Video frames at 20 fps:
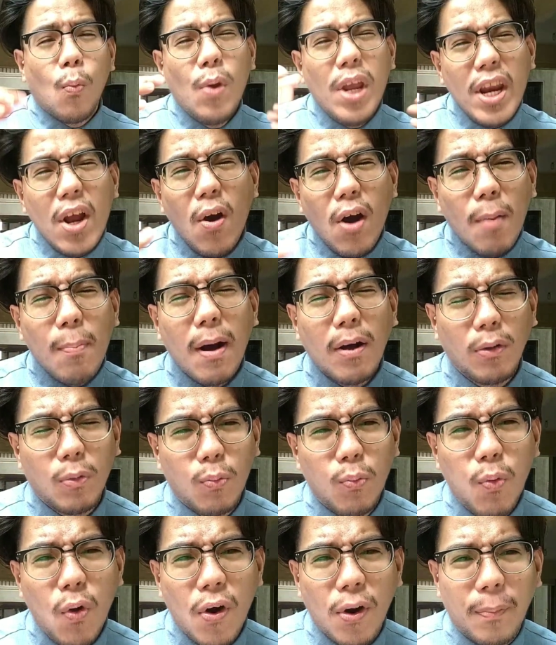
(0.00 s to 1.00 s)
We know about the
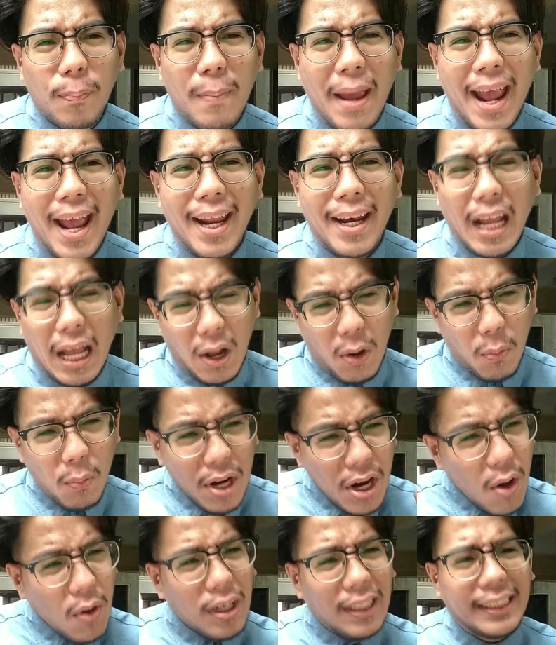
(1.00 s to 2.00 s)
work, man.
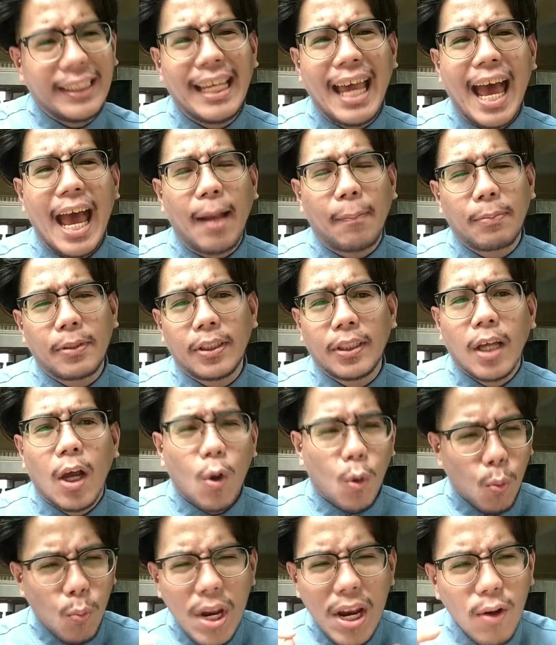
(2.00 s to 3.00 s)
We know the types.
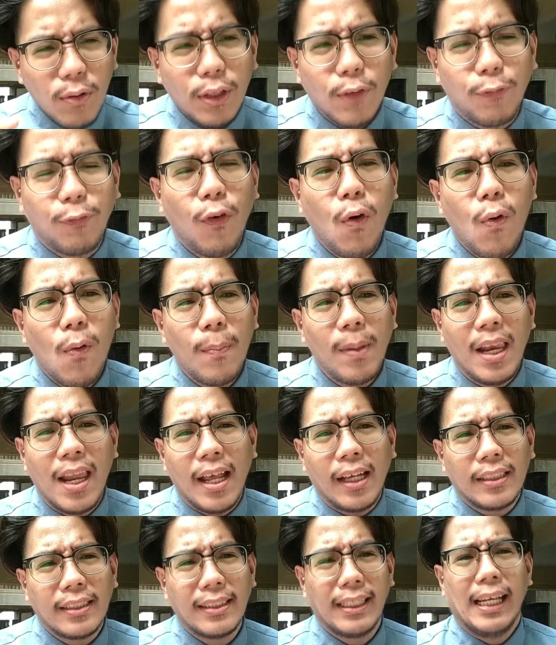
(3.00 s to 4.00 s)
We know the
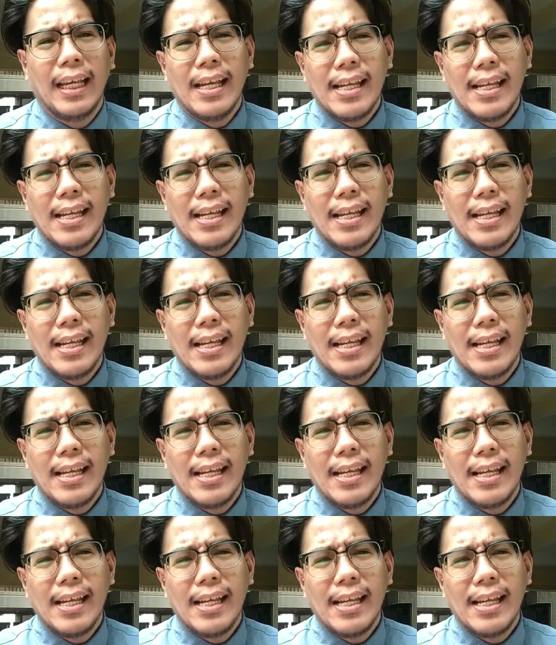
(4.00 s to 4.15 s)
formulas.